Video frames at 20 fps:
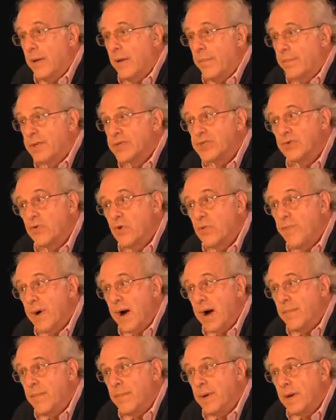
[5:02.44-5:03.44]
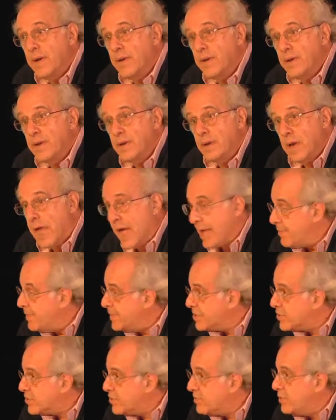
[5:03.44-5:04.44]
Mr. Obama, like
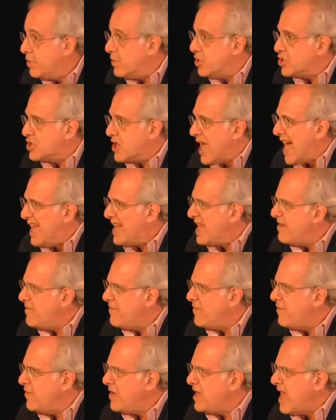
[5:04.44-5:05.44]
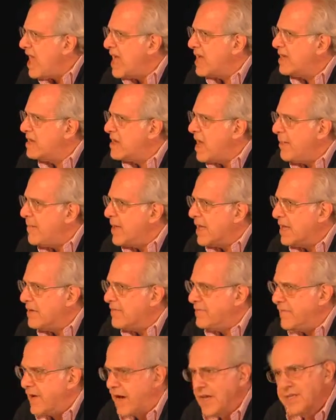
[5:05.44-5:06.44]
Mr. Bush, had every economic
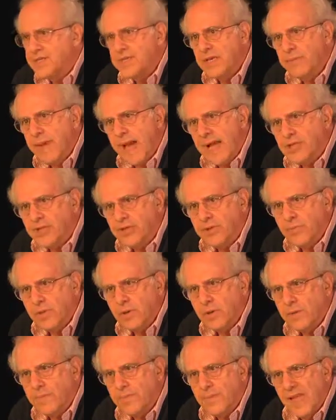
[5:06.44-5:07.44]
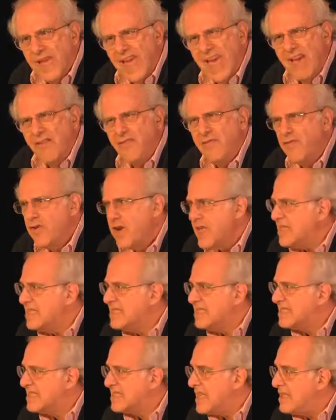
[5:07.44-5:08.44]
advice imaginable, every
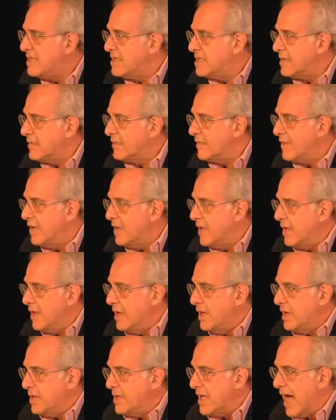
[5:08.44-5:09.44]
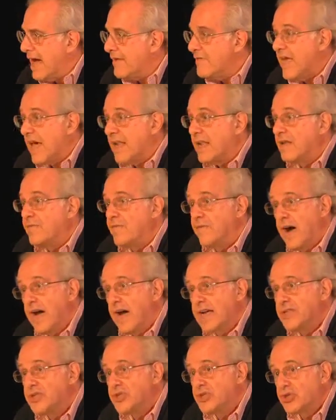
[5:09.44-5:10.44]
incentive to have that
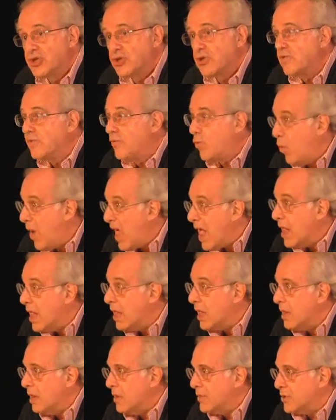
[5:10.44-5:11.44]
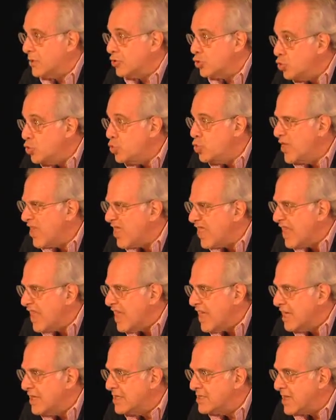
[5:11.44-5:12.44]
advice serve well, to do the
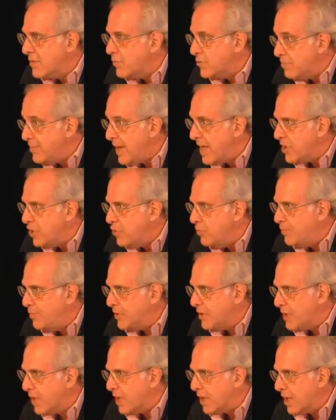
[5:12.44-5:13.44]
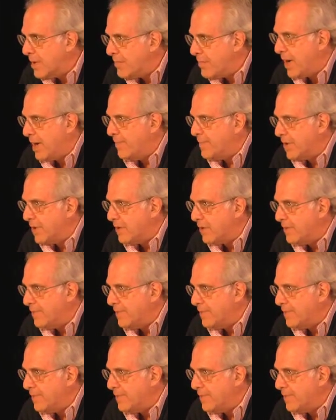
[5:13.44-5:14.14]
things that would make you politically popular.